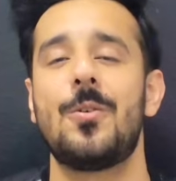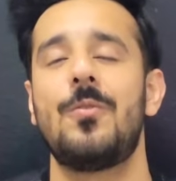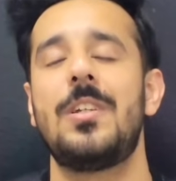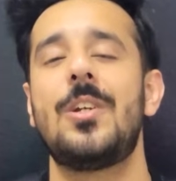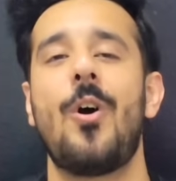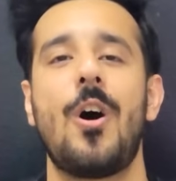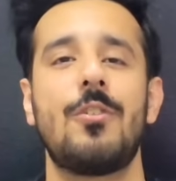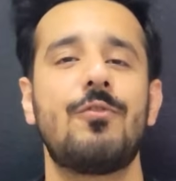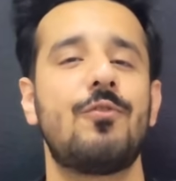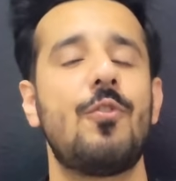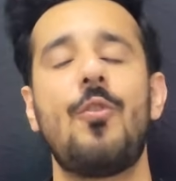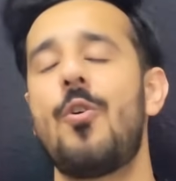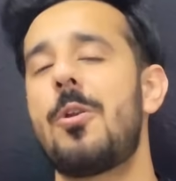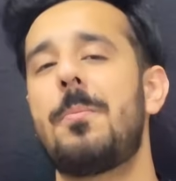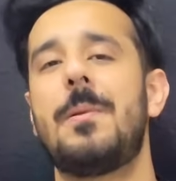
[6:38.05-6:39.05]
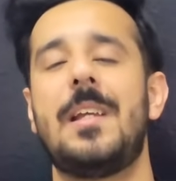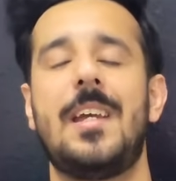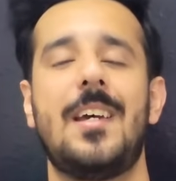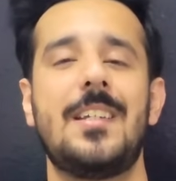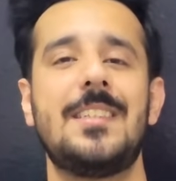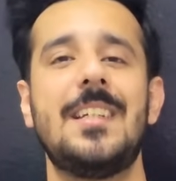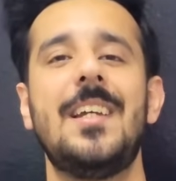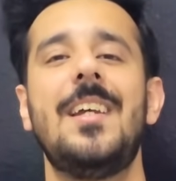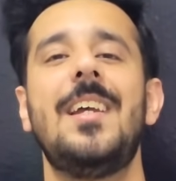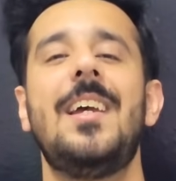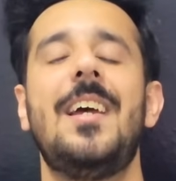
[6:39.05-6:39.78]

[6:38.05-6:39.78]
So we got four players.